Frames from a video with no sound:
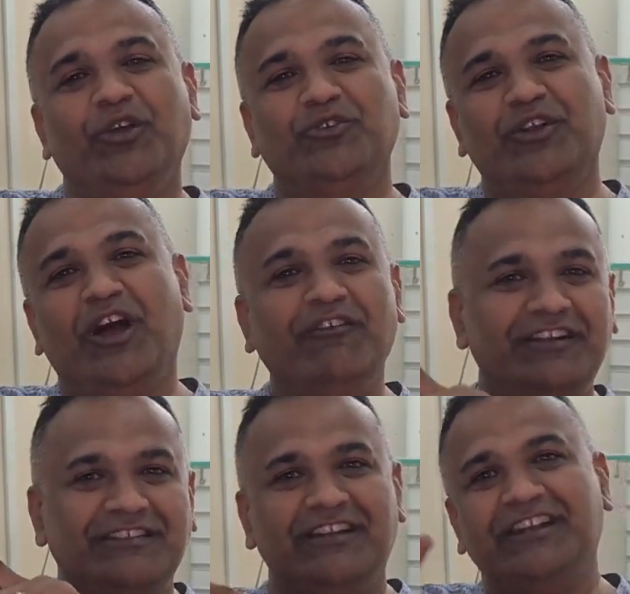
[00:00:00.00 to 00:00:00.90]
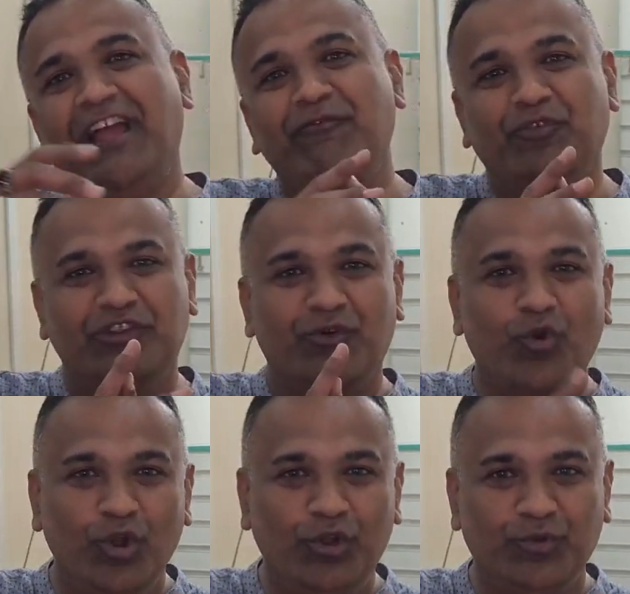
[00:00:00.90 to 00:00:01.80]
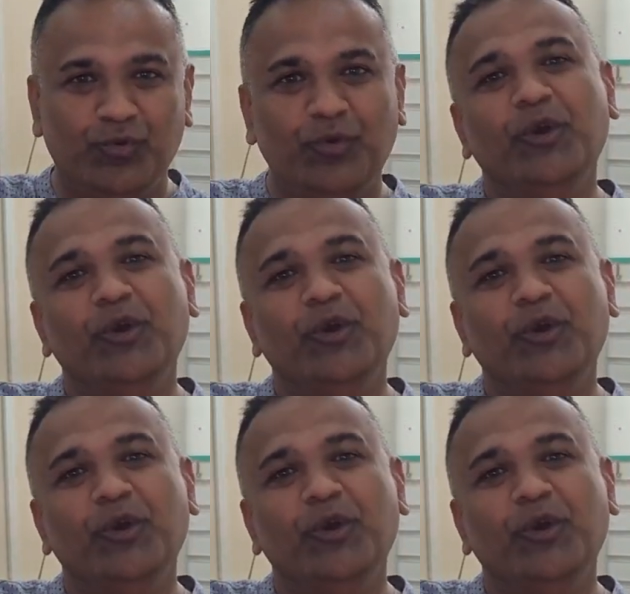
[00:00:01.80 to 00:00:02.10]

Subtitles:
So now it's time for the gold